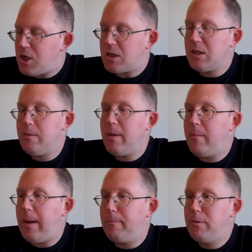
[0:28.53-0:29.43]
I talked a little bit
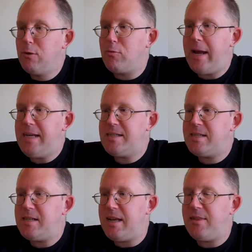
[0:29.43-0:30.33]
about
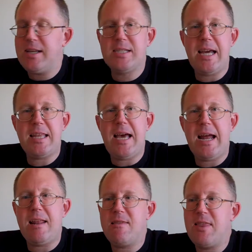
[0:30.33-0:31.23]
Blu-rays and things like
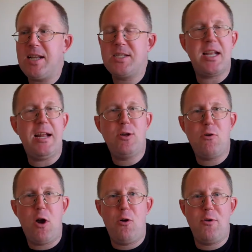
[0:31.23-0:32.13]
that and things that I
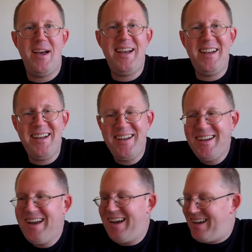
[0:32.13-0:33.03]
don't
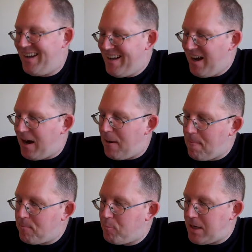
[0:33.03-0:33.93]

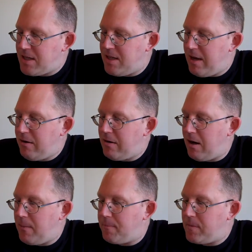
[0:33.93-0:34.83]
own.
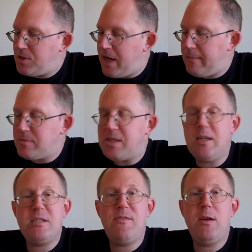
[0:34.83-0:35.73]
but James
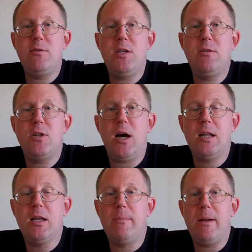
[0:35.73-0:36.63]
in his video did
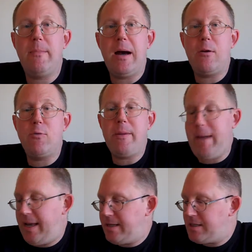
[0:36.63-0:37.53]
talk a little bit about
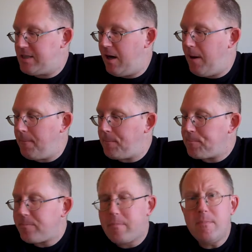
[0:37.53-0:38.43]
remakes
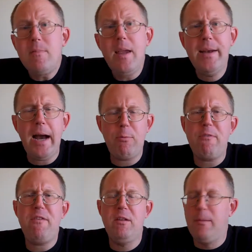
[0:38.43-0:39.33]
and how
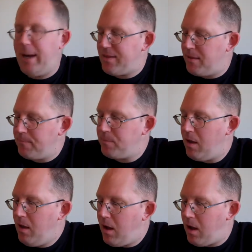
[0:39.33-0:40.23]
we feel about
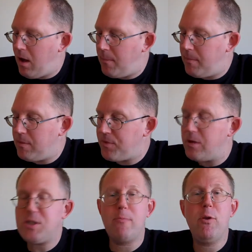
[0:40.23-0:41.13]
them.
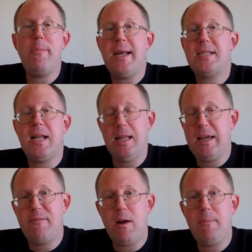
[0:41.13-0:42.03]
There are some remakes that I
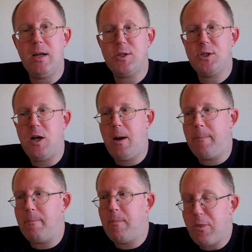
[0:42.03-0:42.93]
like very much.
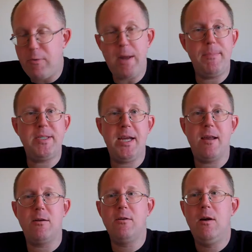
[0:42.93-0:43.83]
Three in
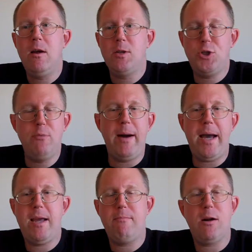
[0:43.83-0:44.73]
particular, two
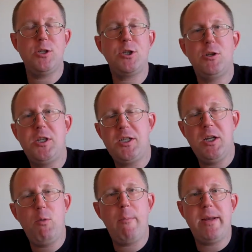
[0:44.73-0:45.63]
by Martin
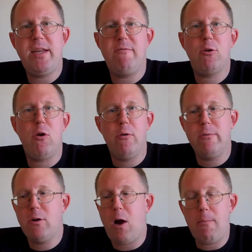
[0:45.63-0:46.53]
Scorsese, one by David
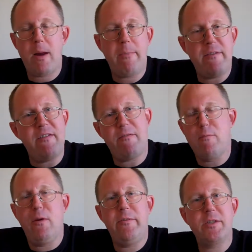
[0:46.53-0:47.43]
Cronenberg, are among my
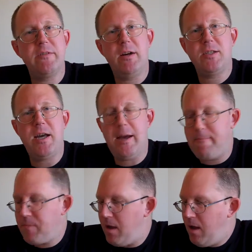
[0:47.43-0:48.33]
favorite movies of all
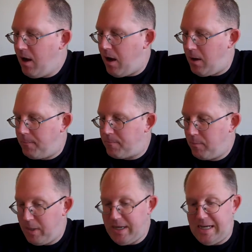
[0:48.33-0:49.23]
time.
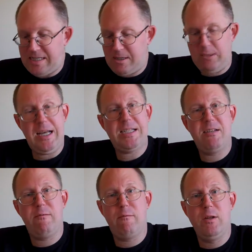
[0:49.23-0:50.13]
But yes, there are
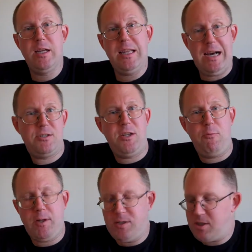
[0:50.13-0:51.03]
lots of really
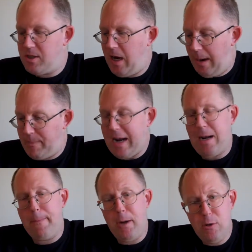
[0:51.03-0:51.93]
lousy ones. I'm
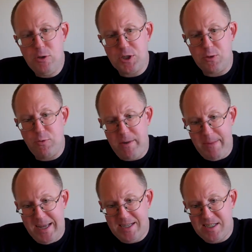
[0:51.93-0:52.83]
not opposed to
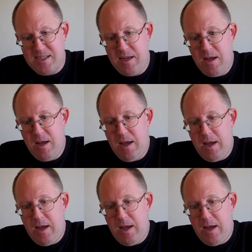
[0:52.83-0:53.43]
remakes